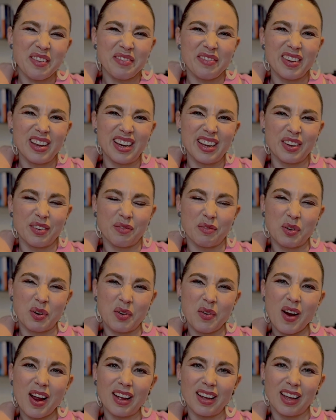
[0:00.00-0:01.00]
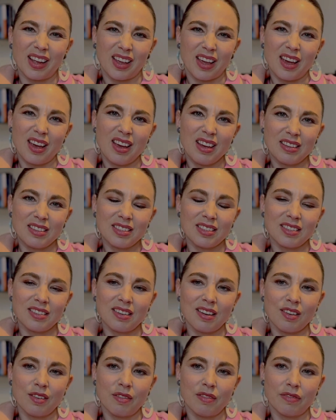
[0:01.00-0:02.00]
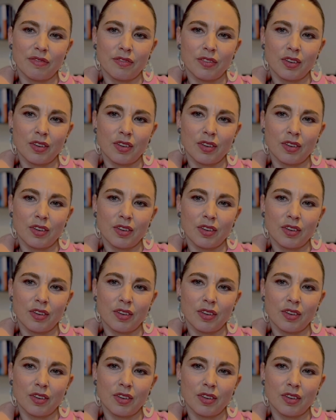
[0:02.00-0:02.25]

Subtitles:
feeling of regret, I guess, of